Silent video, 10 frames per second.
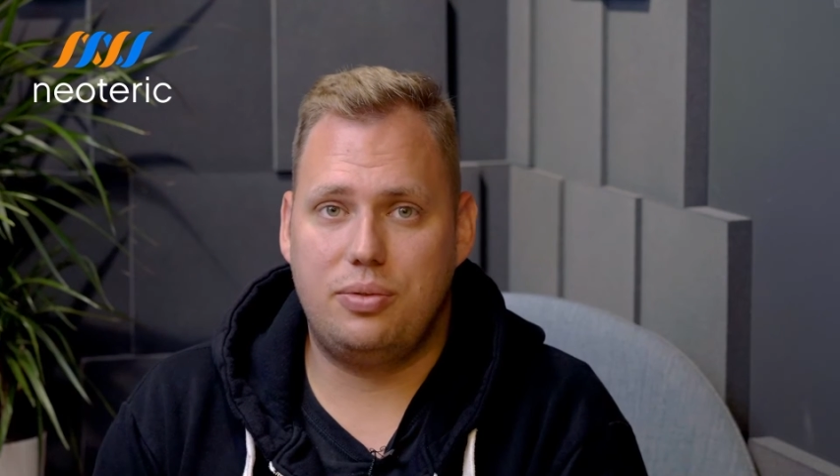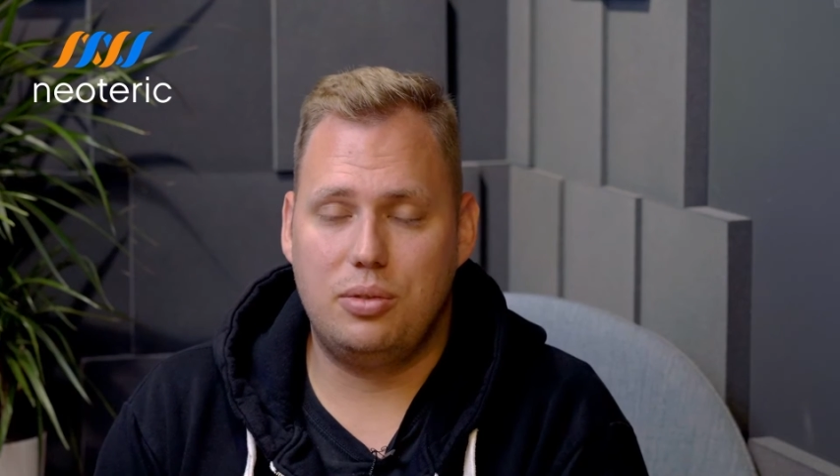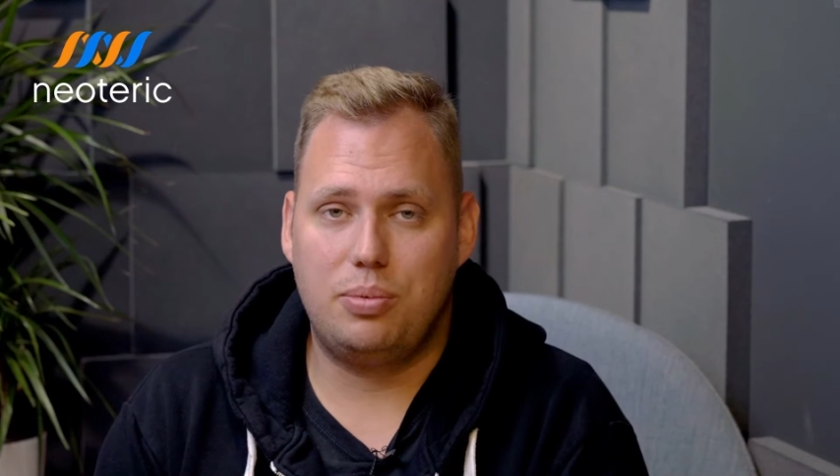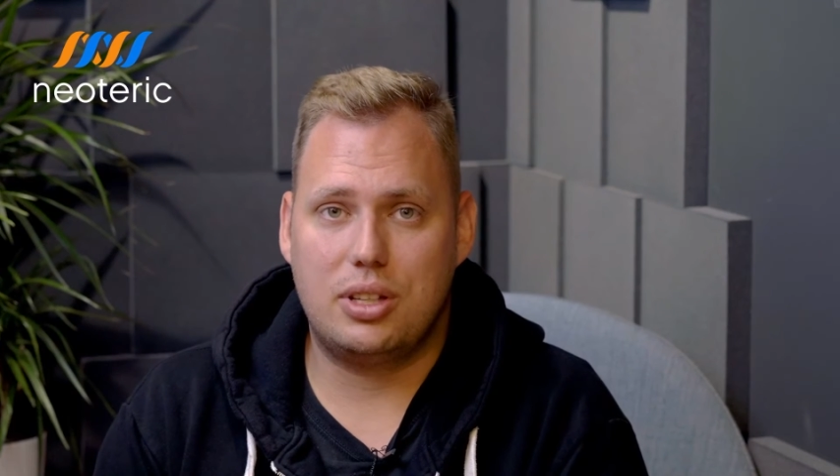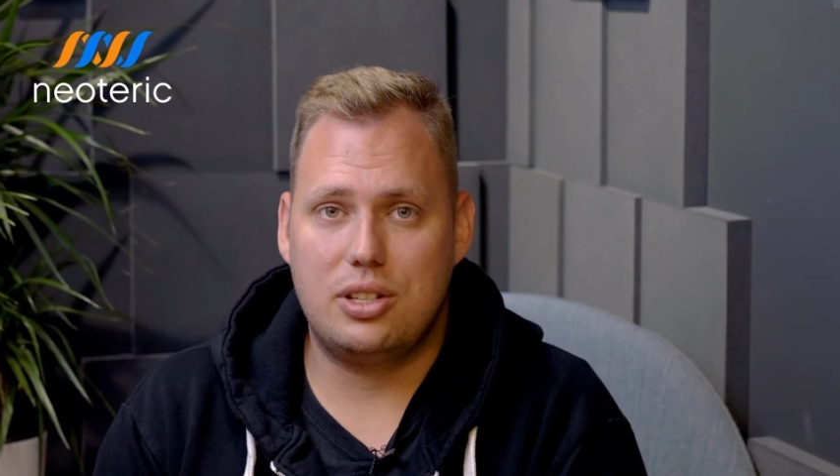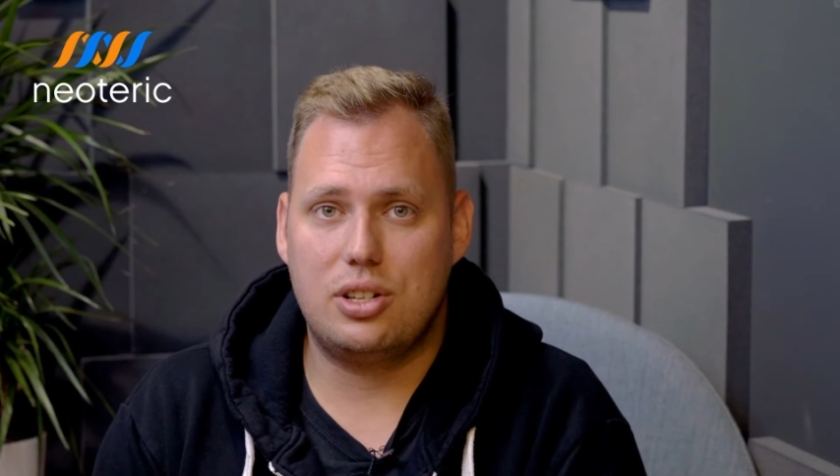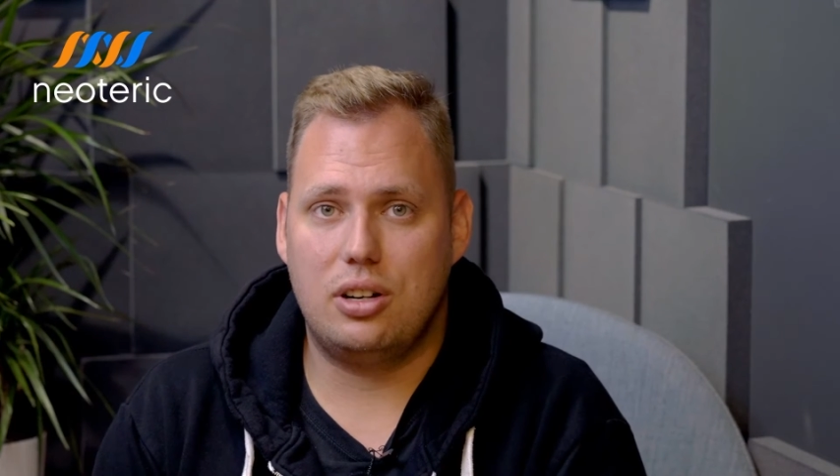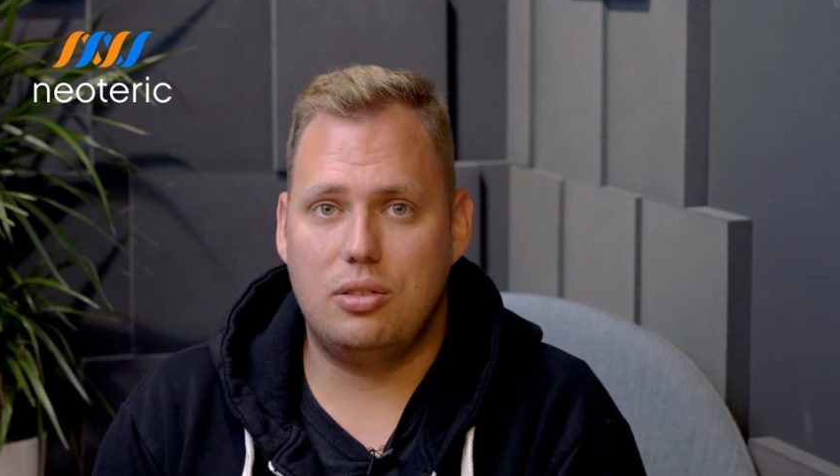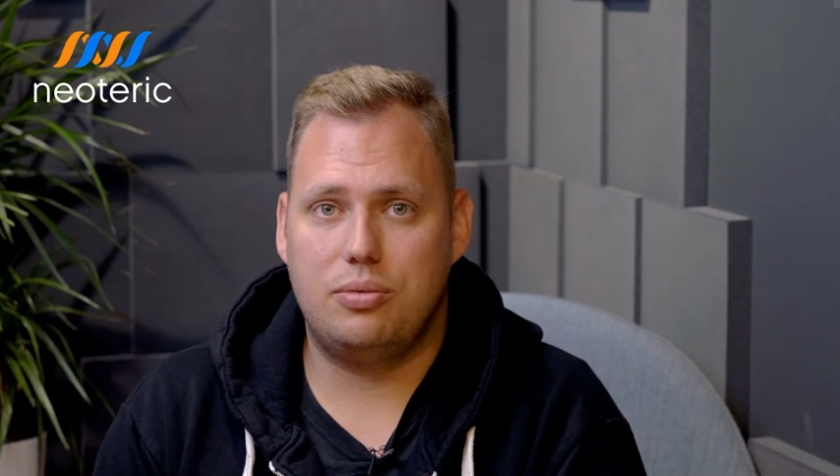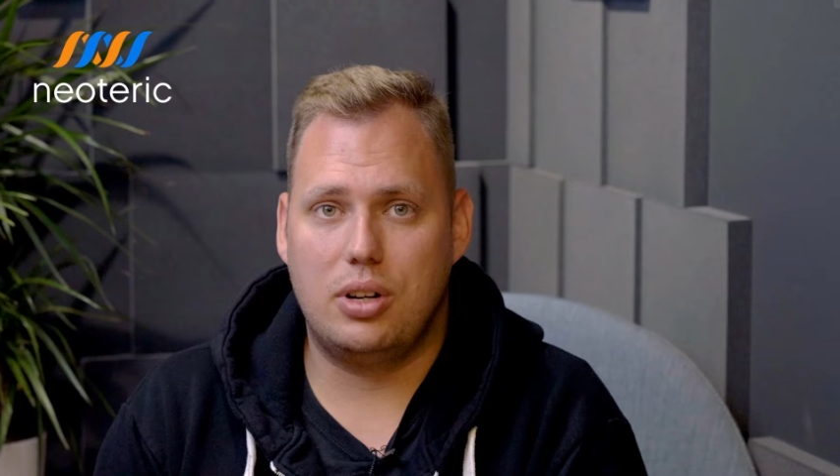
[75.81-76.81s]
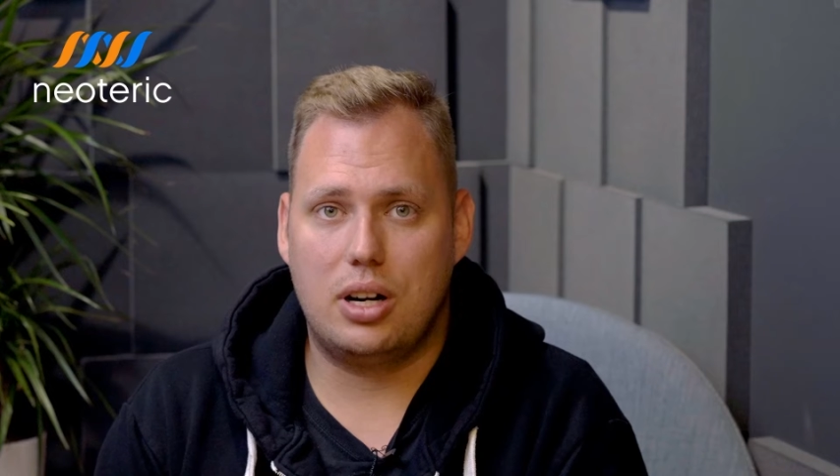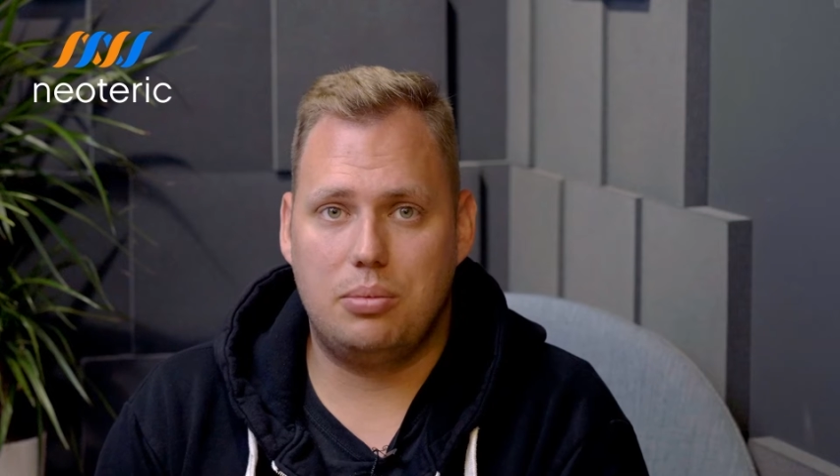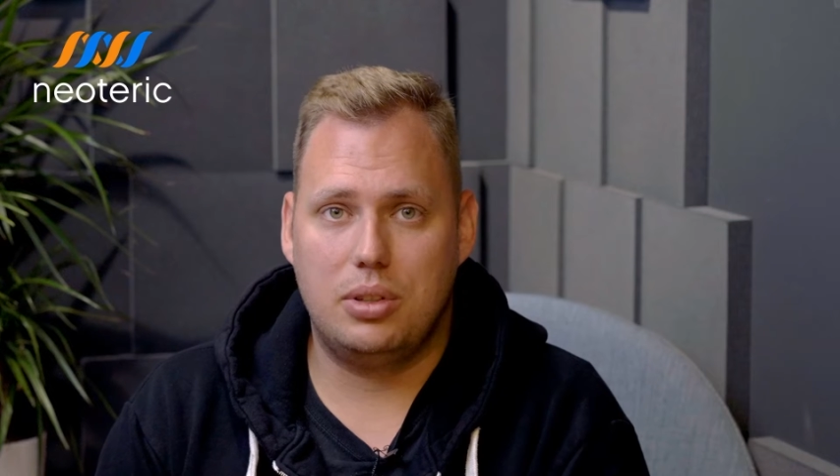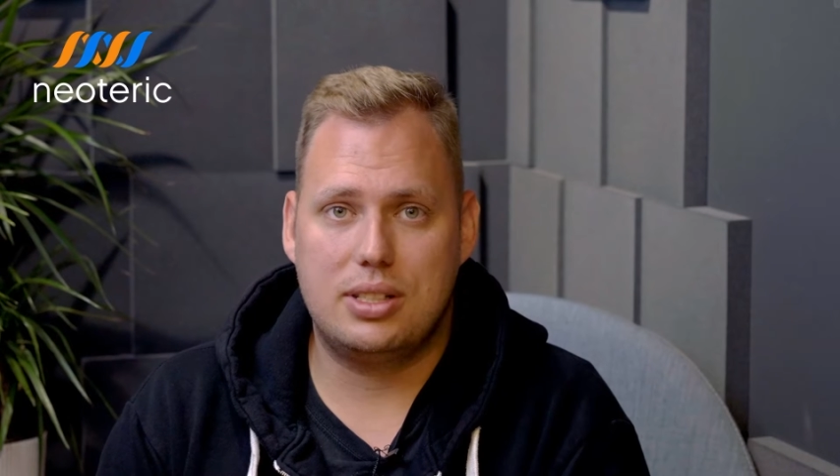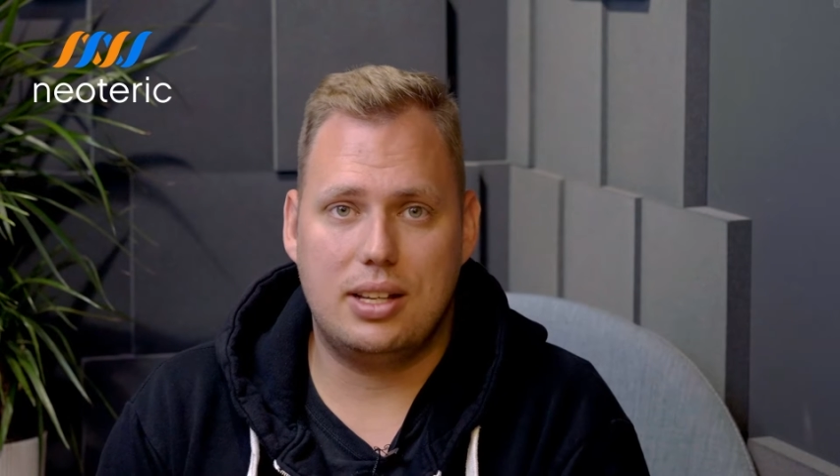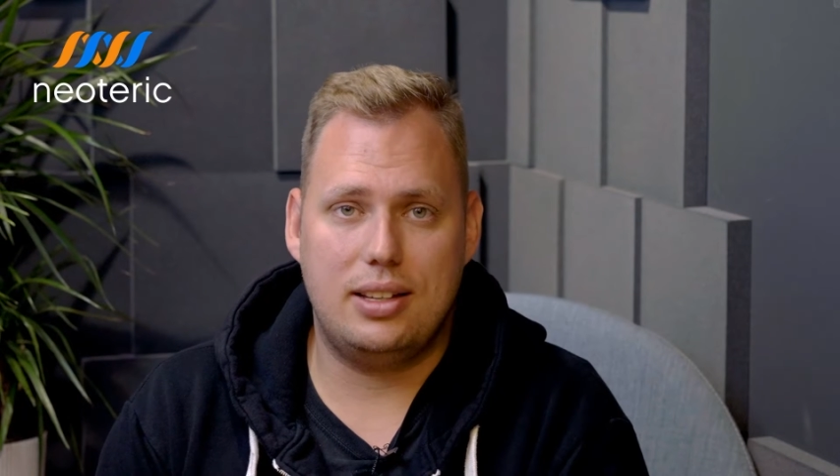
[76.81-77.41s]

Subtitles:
full potential of wearables,